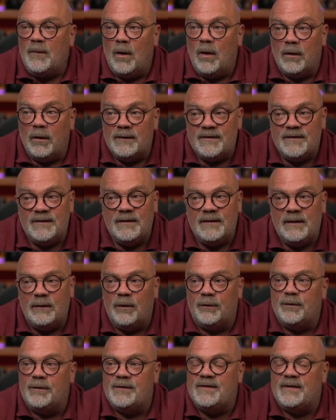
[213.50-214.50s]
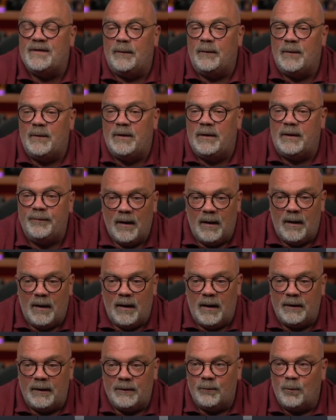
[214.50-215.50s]
still on the same clip.
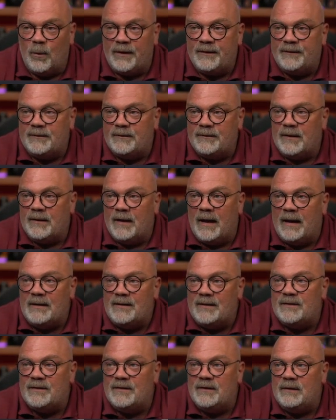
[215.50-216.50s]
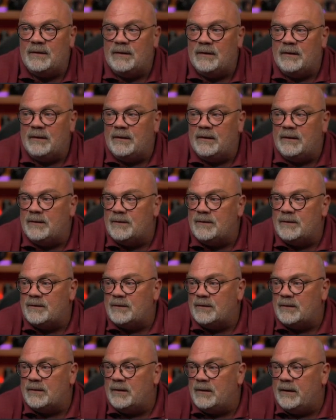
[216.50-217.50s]
And what I see
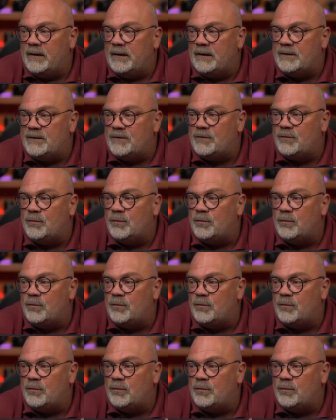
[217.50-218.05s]
is it's too